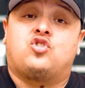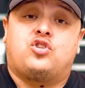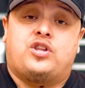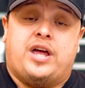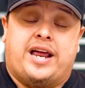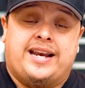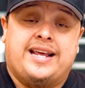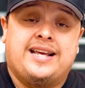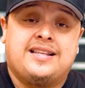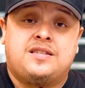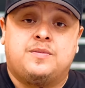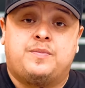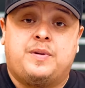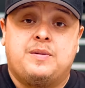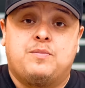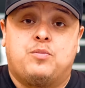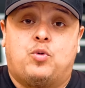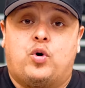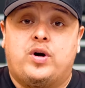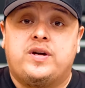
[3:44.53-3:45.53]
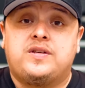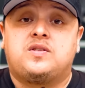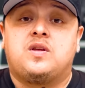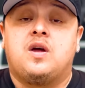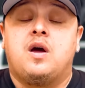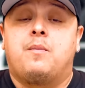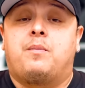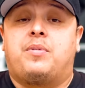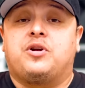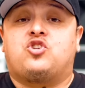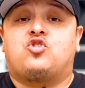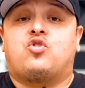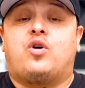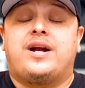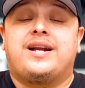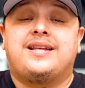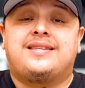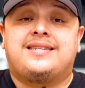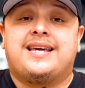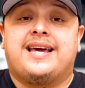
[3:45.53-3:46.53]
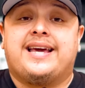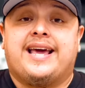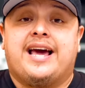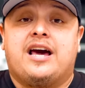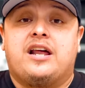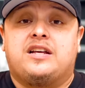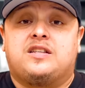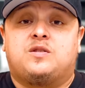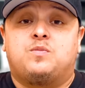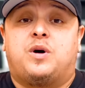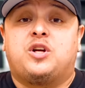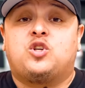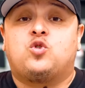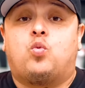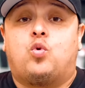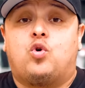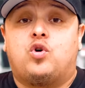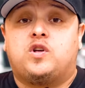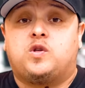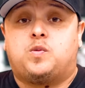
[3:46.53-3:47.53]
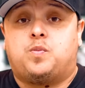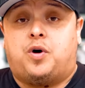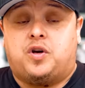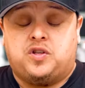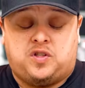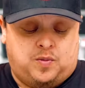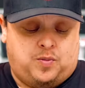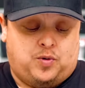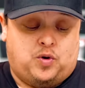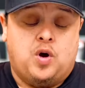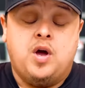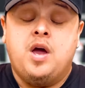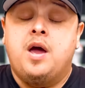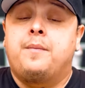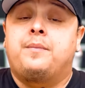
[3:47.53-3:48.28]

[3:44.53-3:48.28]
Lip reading: They need to be moist, but try to take out as much water as possible,